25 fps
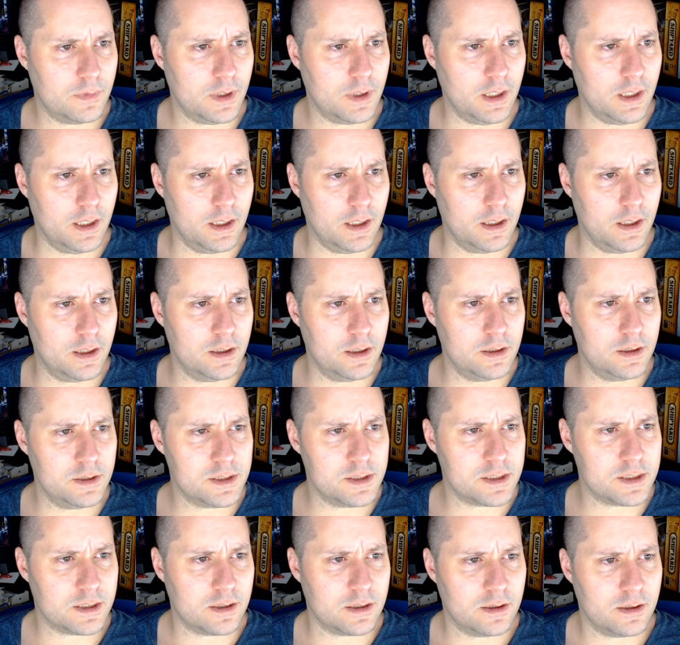
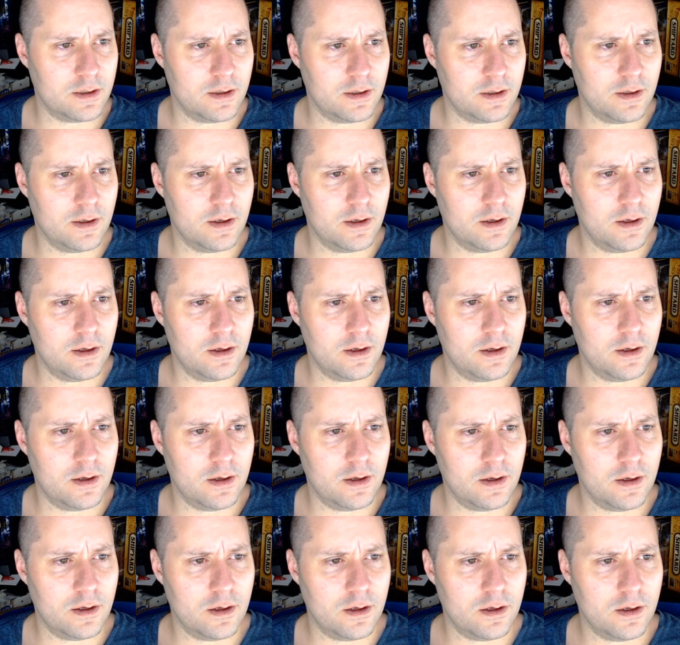is
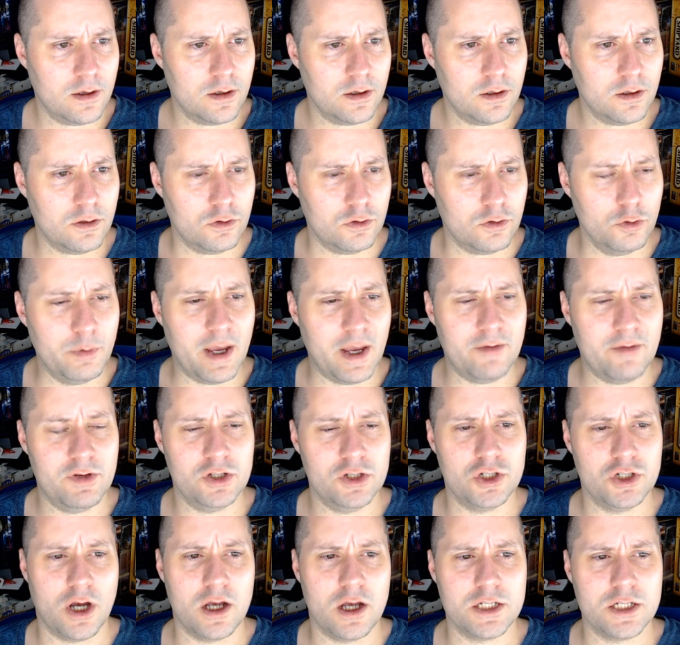Bloomhaven
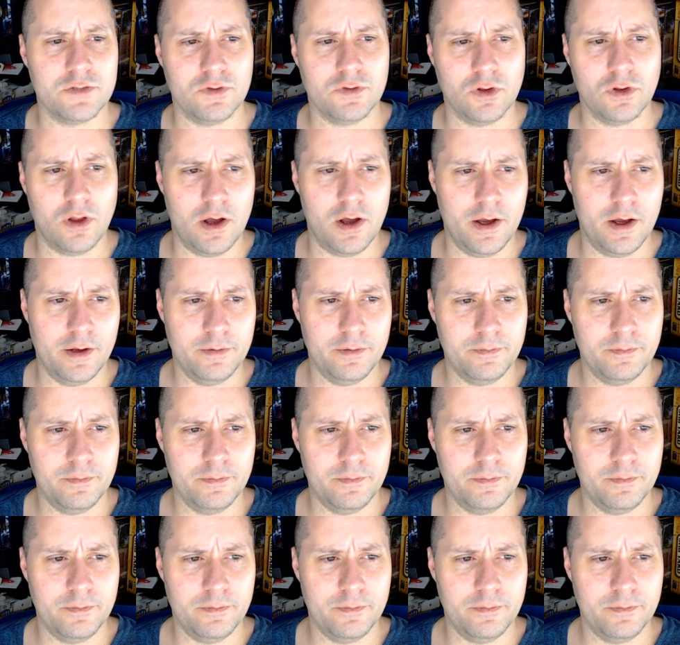Jaws of a Lion.